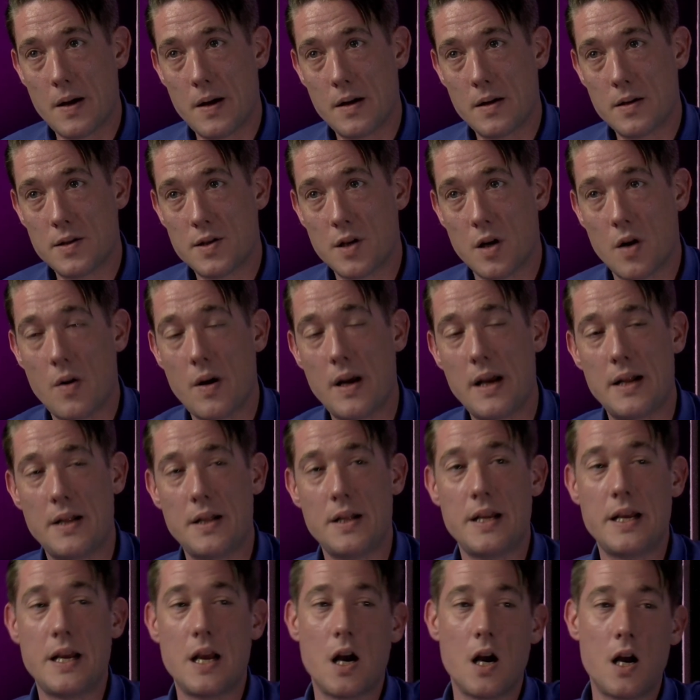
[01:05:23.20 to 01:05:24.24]
So in
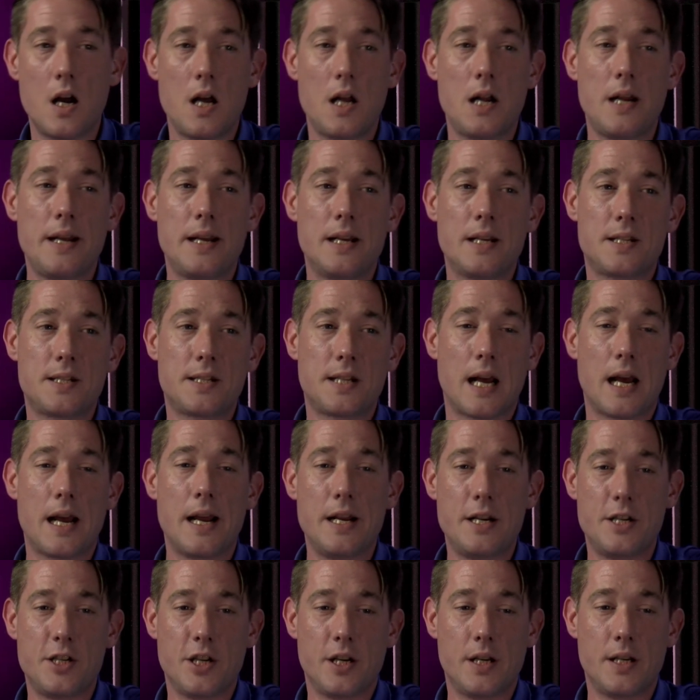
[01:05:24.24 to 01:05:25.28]
the earlier
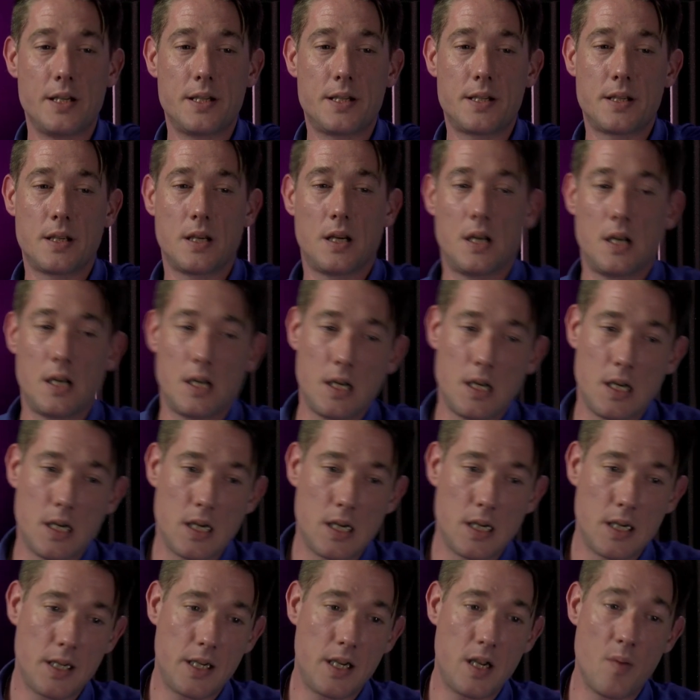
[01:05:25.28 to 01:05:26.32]
stages,
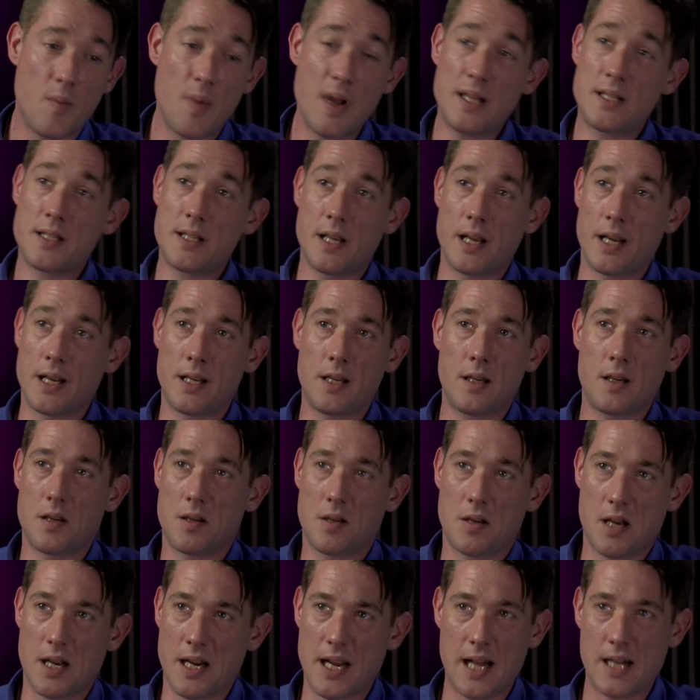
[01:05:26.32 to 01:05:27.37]
committing
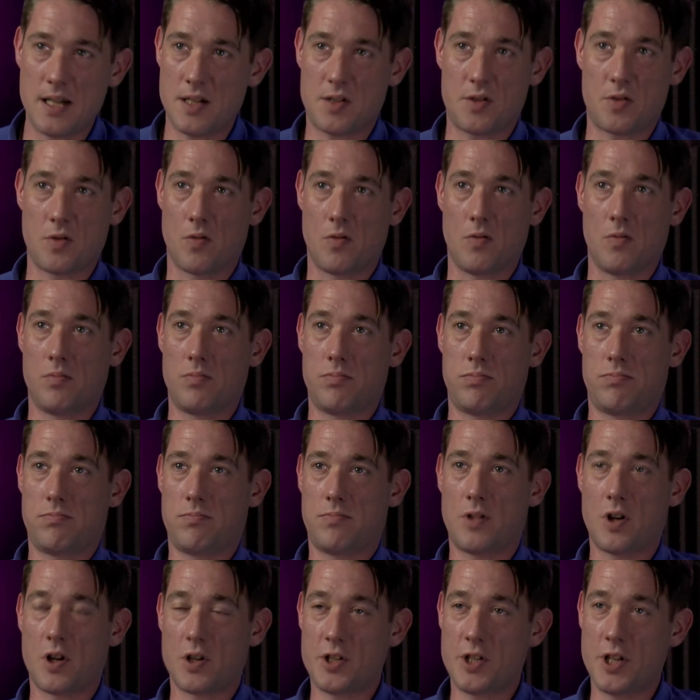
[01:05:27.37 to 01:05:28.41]
against all
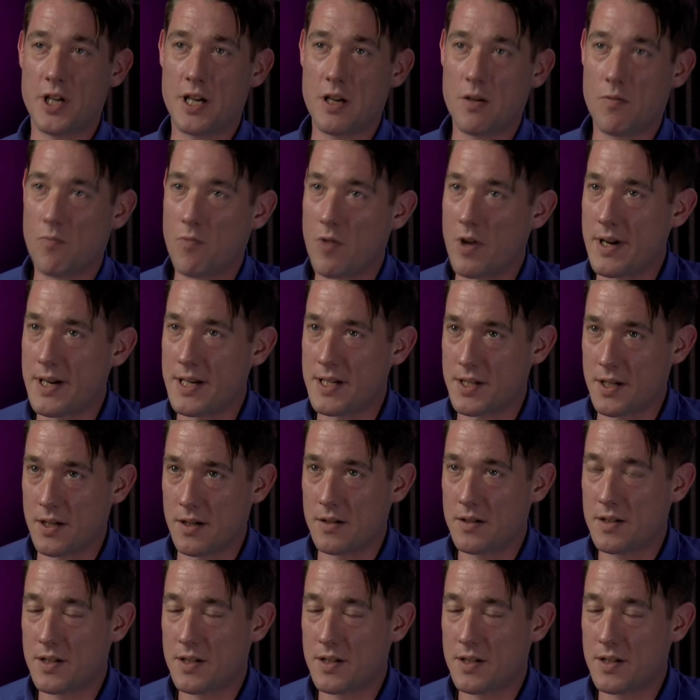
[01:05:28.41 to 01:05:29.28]
logic and reason